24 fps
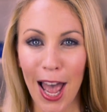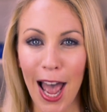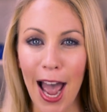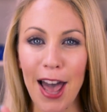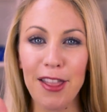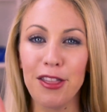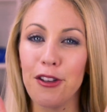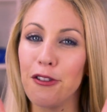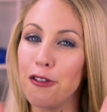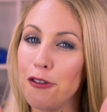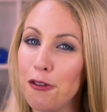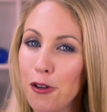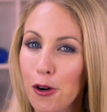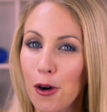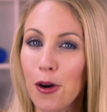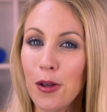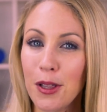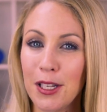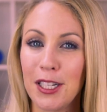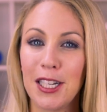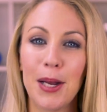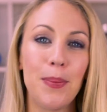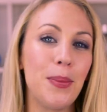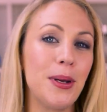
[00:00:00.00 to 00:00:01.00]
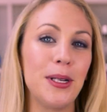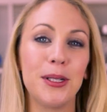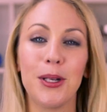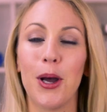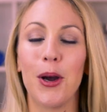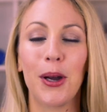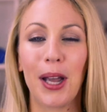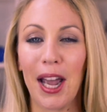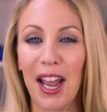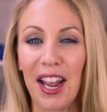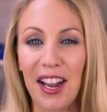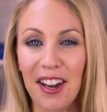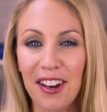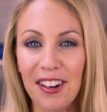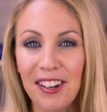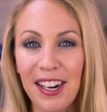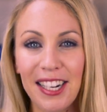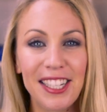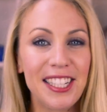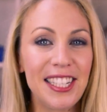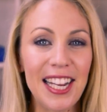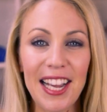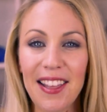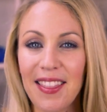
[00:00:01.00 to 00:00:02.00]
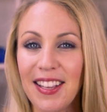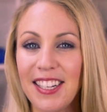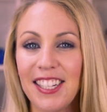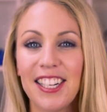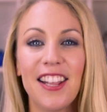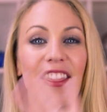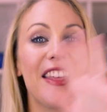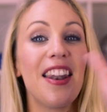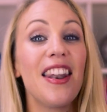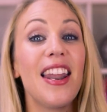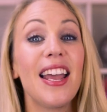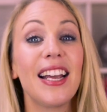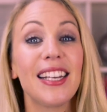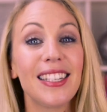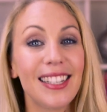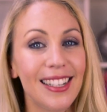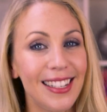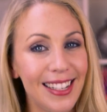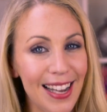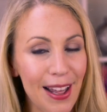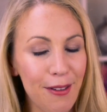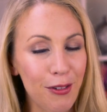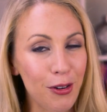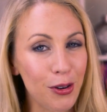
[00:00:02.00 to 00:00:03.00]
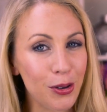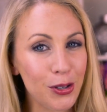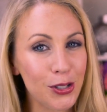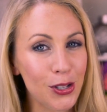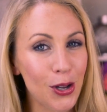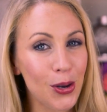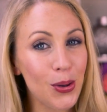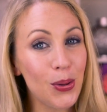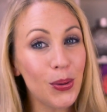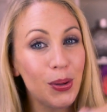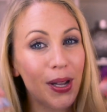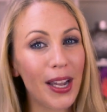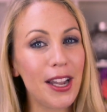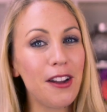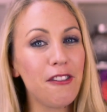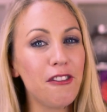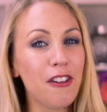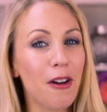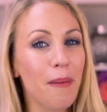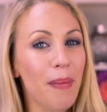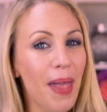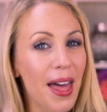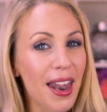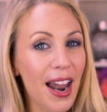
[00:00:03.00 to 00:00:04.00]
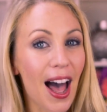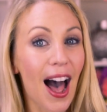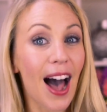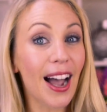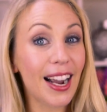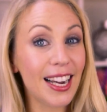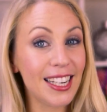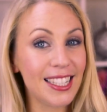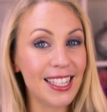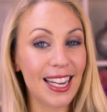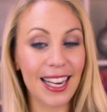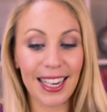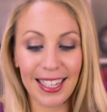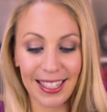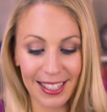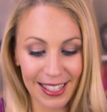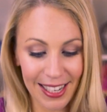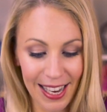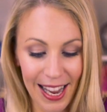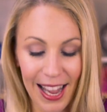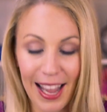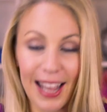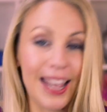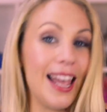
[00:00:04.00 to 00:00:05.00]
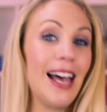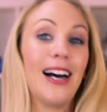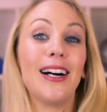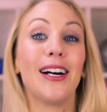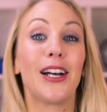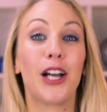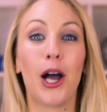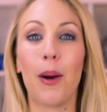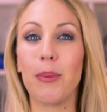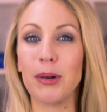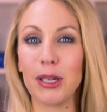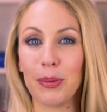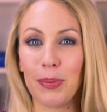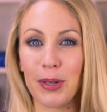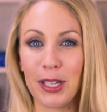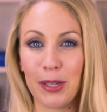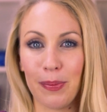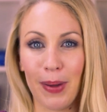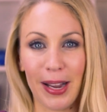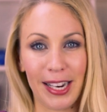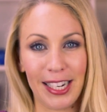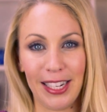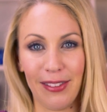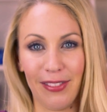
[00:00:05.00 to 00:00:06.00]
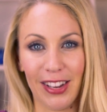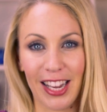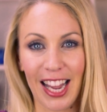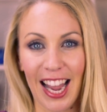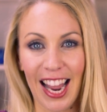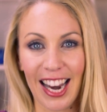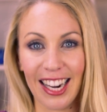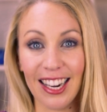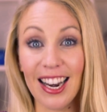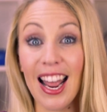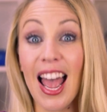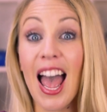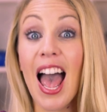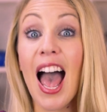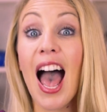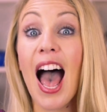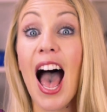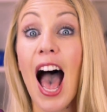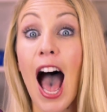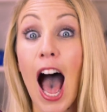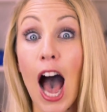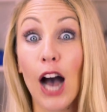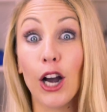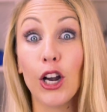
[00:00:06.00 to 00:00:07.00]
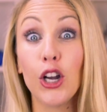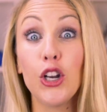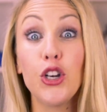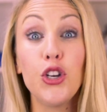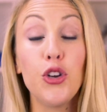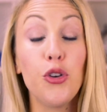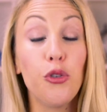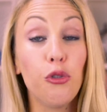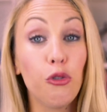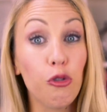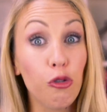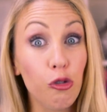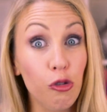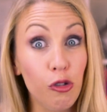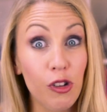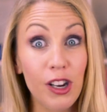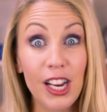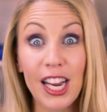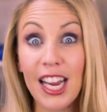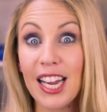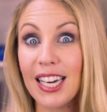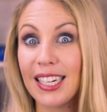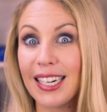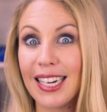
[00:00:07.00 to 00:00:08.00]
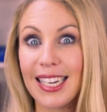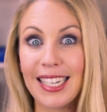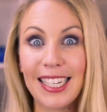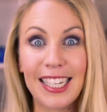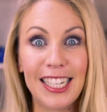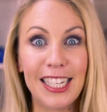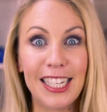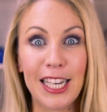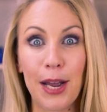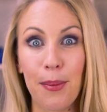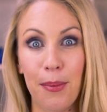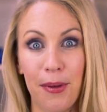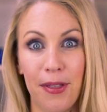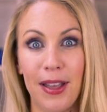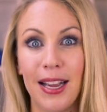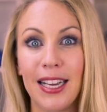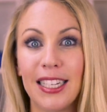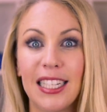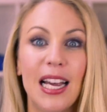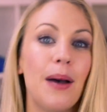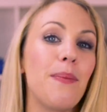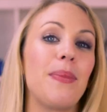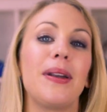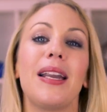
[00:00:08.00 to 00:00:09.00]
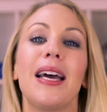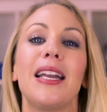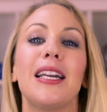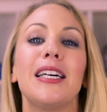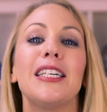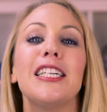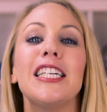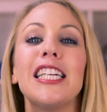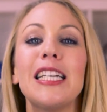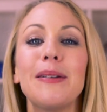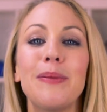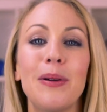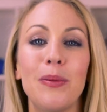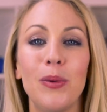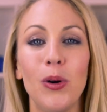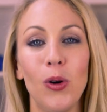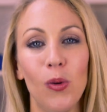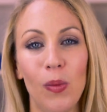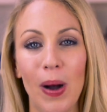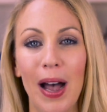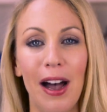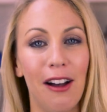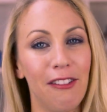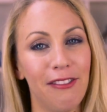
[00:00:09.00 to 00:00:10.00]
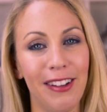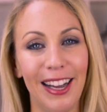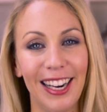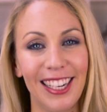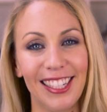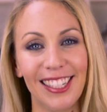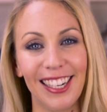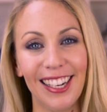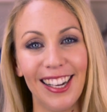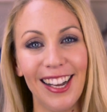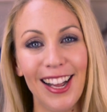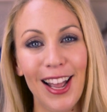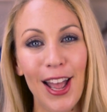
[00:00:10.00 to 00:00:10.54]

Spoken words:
And the 4th step is, okay, let's take this to the next level. So looking from that architect helicopter perspective again, how can you really step things up and add a little bit more wow factor?